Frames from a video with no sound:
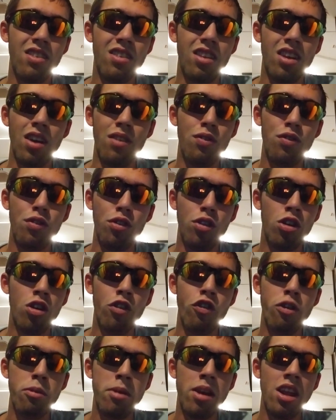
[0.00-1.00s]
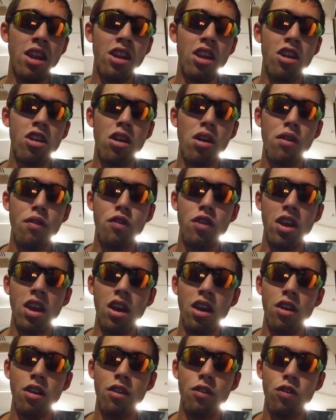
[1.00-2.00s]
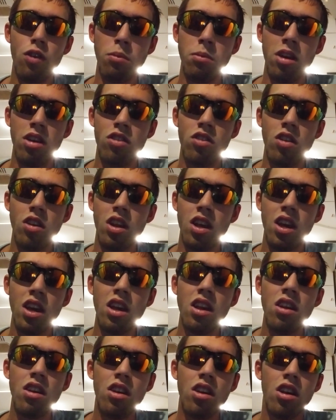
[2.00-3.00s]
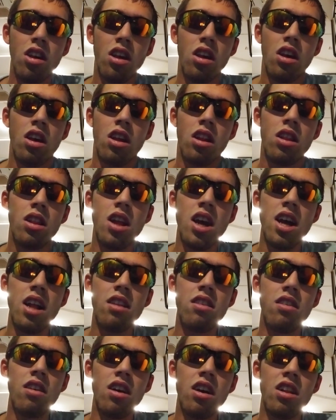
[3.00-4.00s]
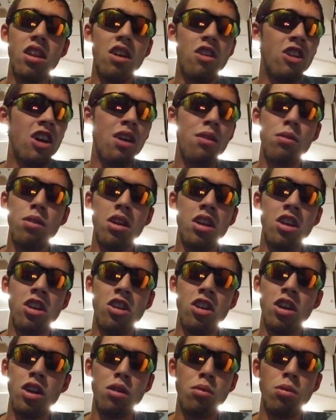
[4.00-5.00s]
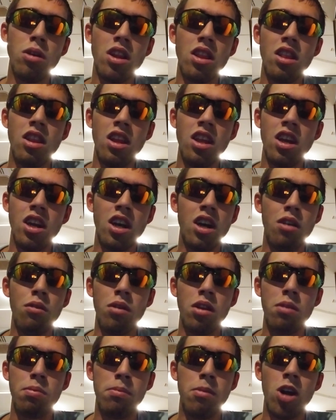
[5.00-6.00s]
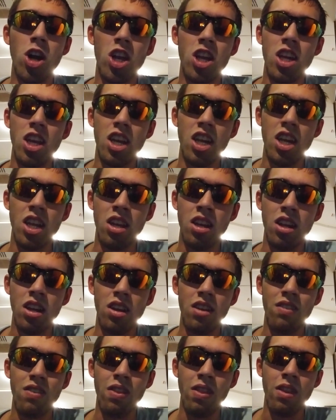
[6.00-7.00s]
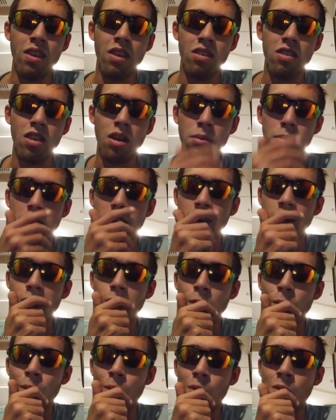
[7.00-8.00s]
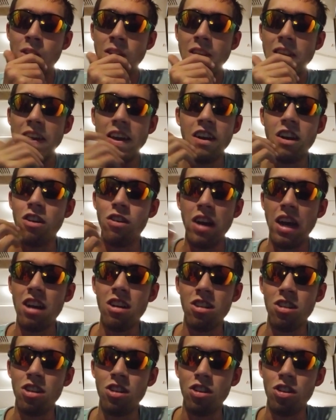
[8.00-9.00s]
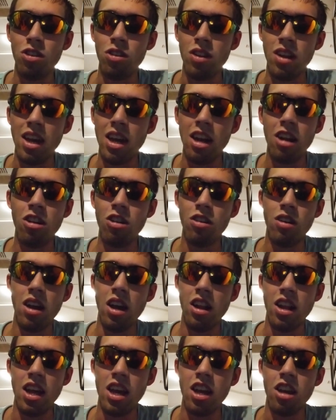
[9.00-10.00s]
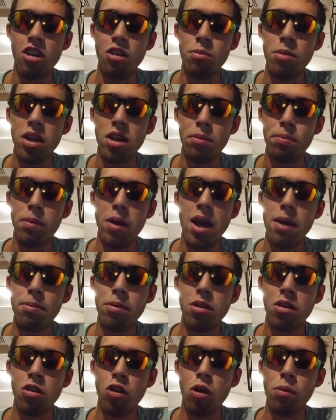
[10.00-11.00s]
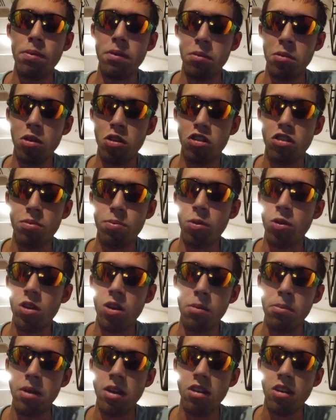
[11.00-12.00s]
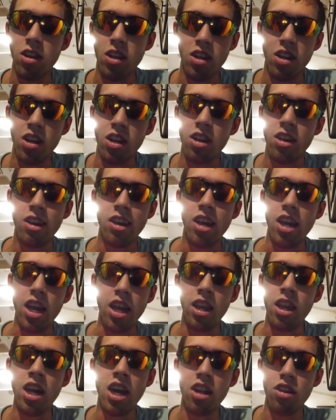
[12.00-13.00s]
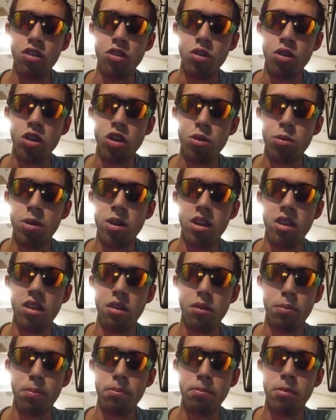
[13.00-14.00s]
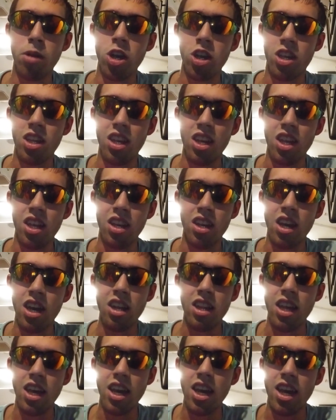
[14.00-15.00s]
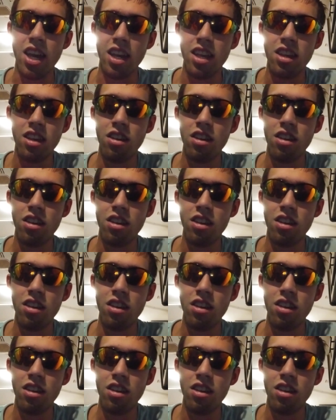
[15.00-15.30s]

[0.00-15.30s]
I've learned from an IndyCar fan from yesterday that uh, they're not really good with the uh, with marketing somehow. I don't know how you do that. I don't know how the heck you make a popular open wheel sport in America and not do good with marketing. How the heck?